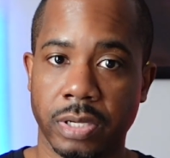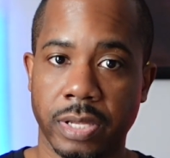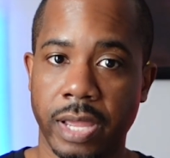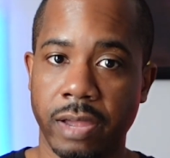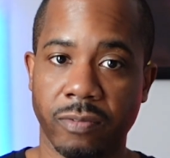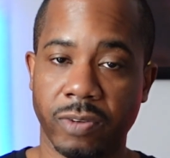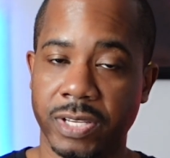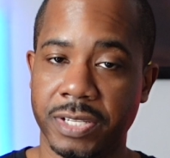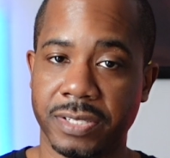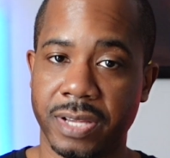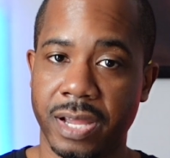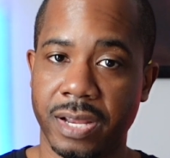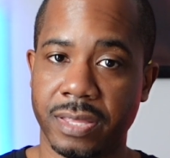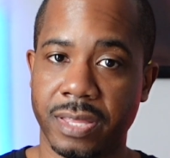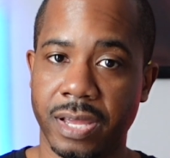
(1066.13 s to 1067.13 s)
can't really say
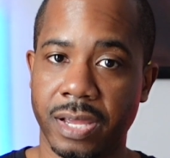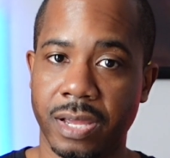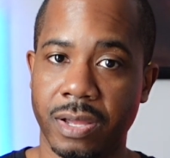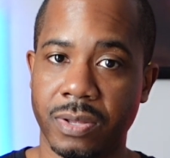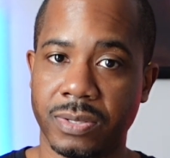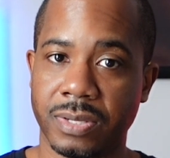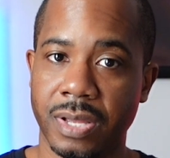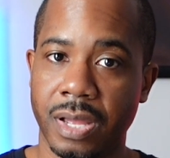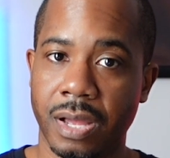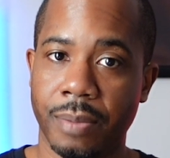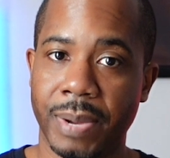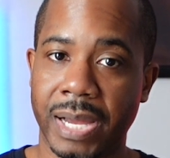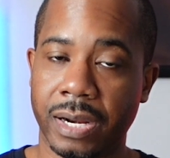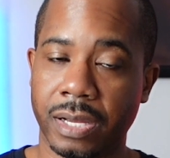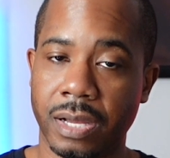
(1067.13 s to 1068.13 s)
anything else
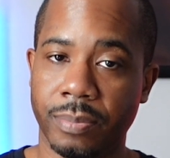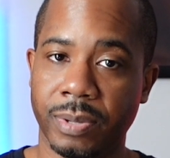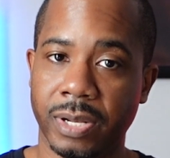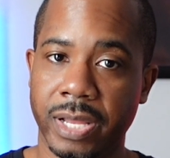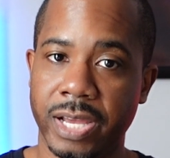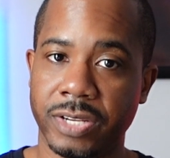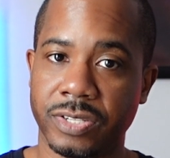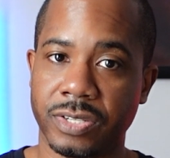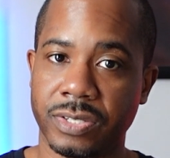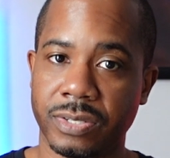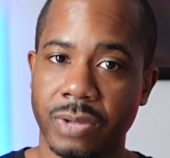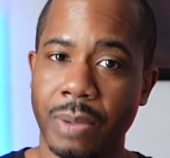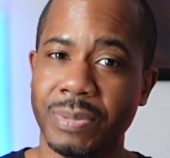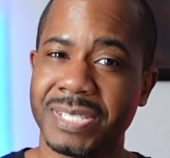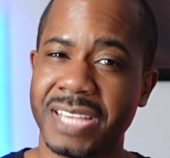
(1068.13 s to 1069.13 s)
about a couple
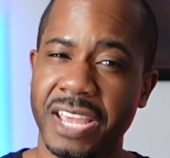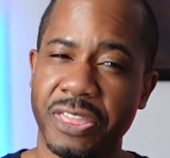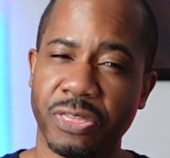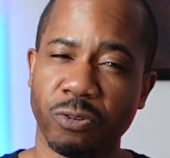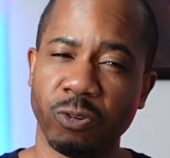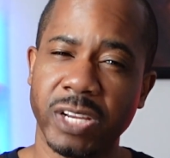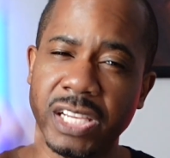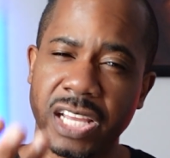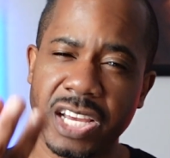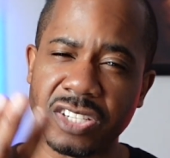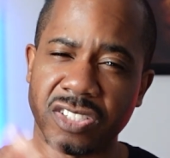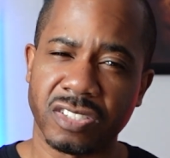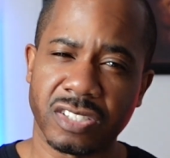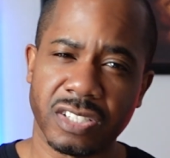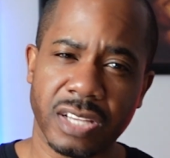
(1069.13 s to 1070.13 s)
legends. I'm going to say 3
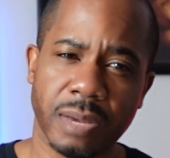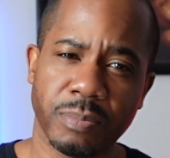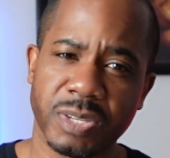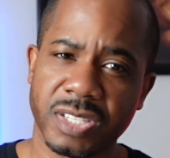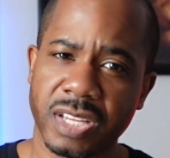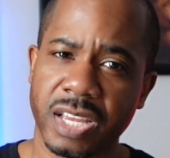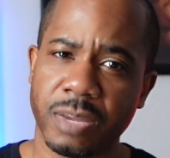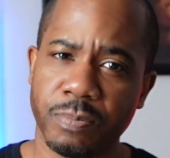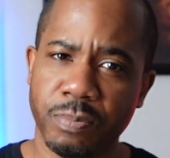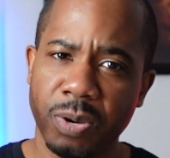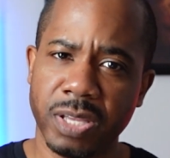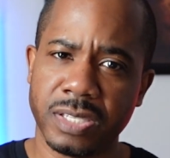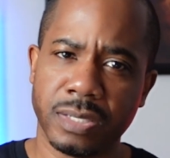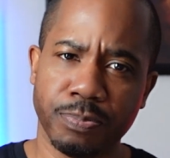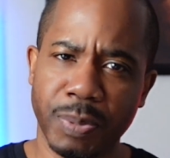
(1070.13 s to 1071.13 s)
legends, because I'm going to say
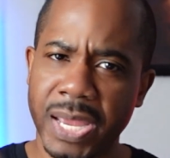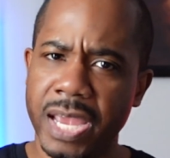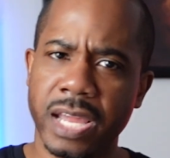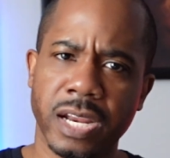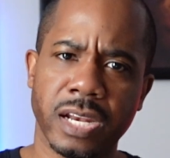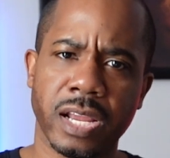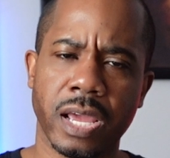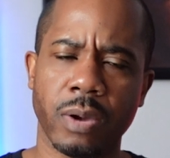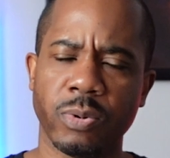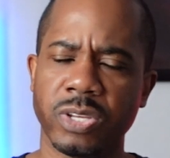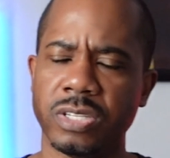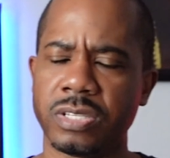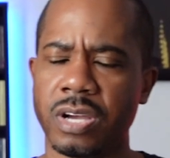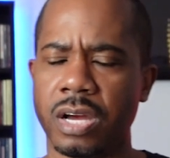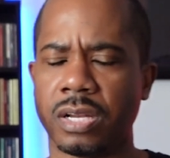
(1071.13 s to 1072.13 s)
put Spin in there when
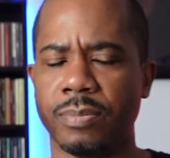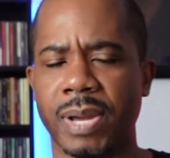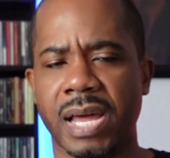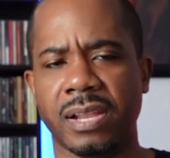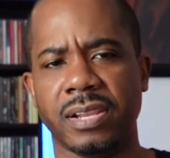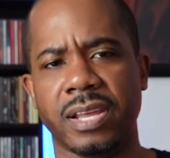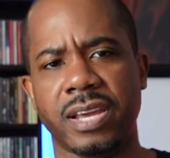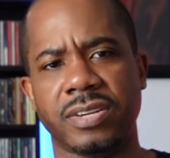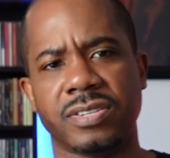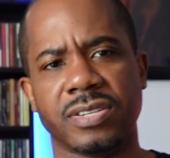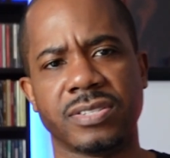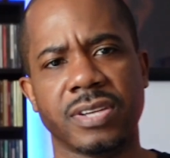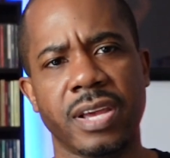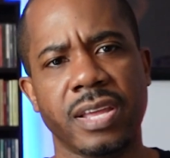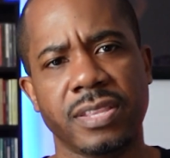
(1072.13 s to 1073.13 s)
you're talking about
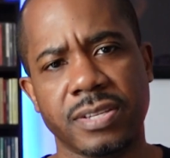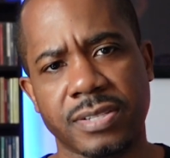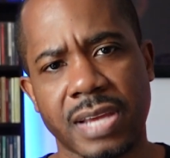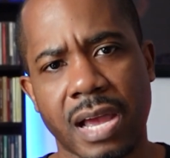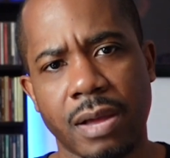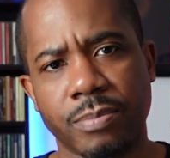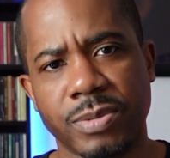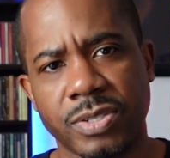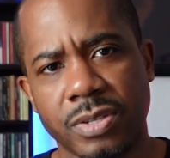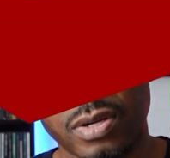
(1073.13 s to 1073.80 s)
legends. This album is